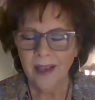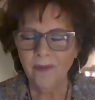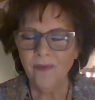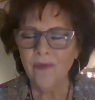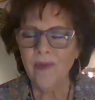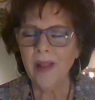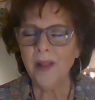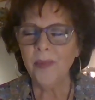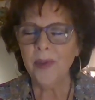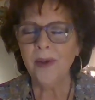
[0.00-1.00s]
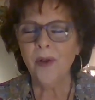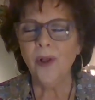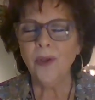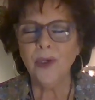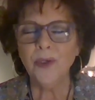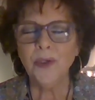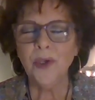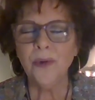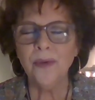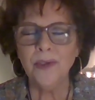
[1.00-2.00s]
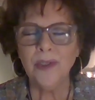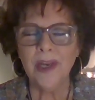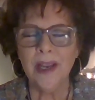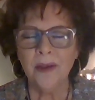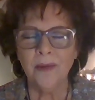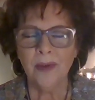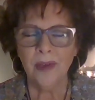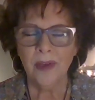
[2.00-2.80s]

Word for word: enveloping all your toes now,